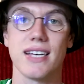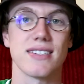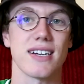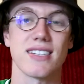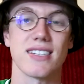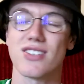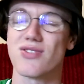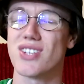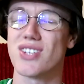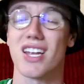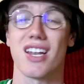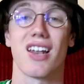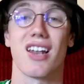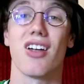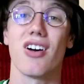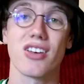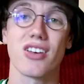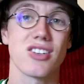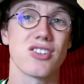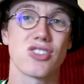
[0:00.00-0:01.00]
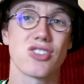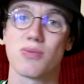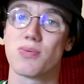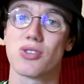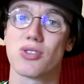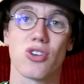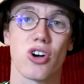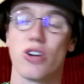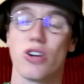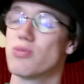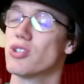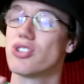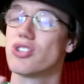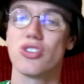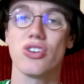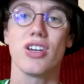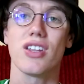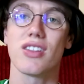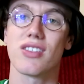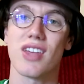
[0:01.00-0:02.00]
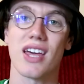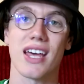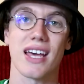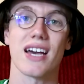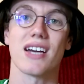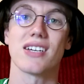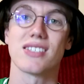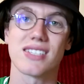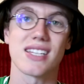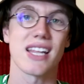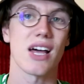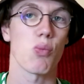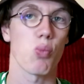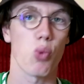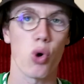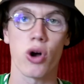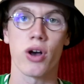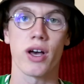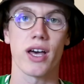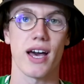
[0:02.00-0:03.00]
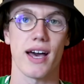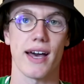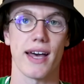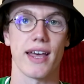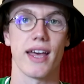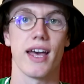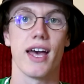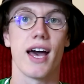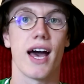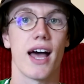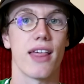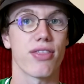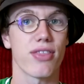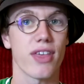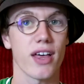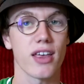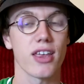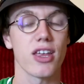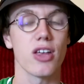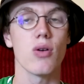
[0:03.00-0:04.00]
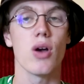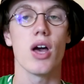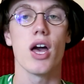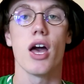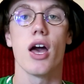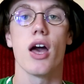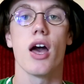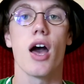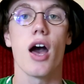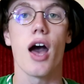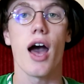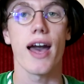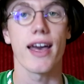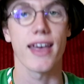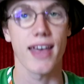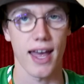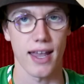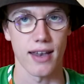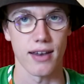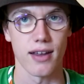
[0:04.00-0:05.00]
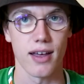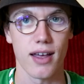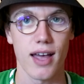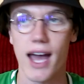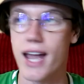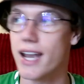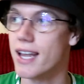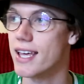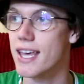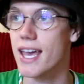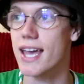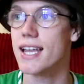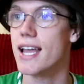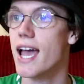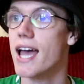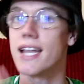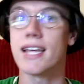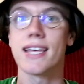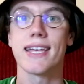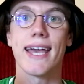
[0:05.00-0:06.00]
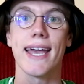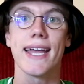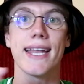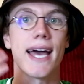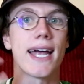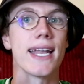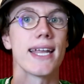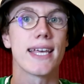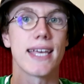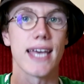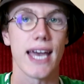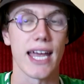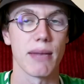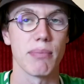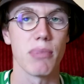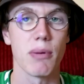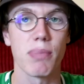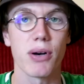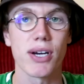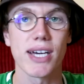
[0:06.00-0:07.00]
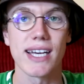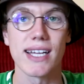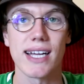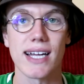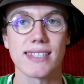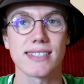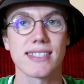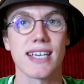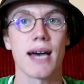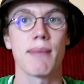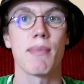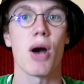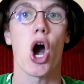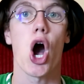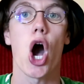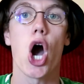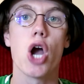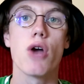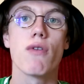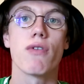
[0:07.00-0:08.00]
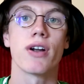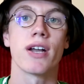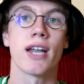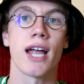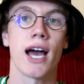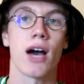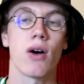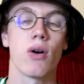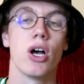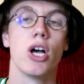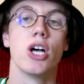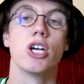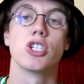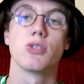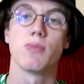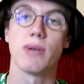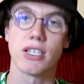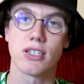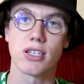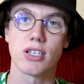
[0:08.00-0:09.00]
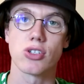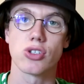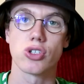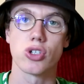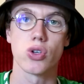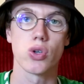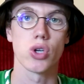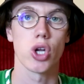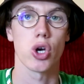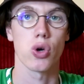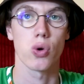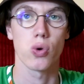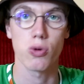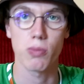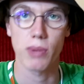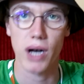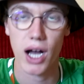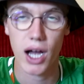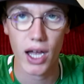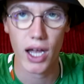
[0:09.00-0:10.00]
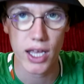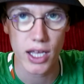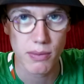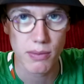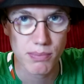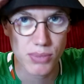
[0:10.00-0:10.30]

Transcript: as I've said, like and subscribe. Just do your thing. Get us to that 1K. And thank you again and again and again and again. But Buckethead Sam over and out. Speak to you soon. Goodbye.